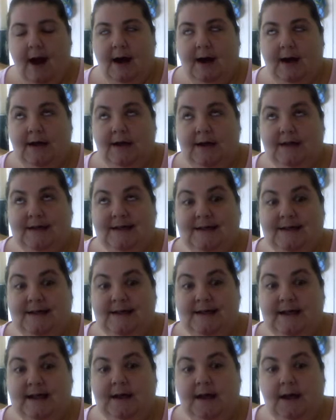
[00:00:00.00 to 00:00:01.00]
I could
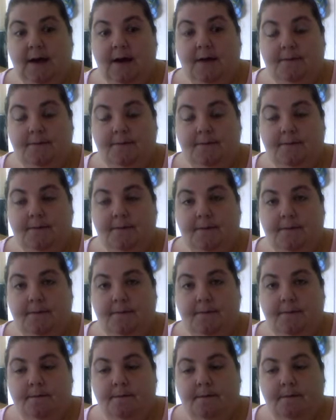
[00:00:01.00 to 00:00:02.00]
see
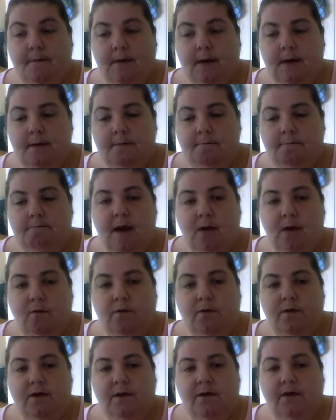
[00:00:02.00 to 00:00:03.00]

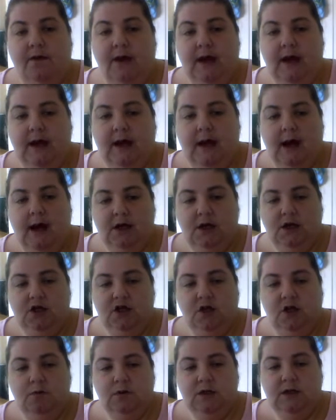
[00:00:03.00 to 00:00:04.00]
Mel's 3
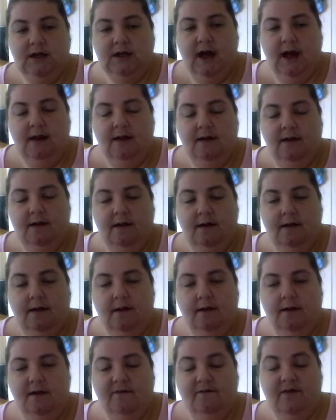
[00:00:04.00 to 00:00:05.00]
grandchildren in
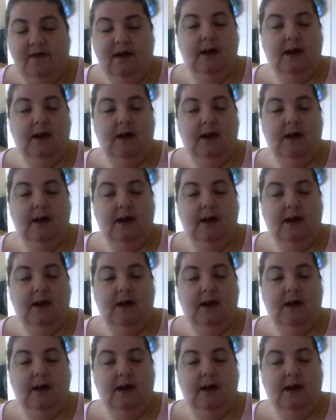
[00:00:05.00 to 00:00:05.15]
the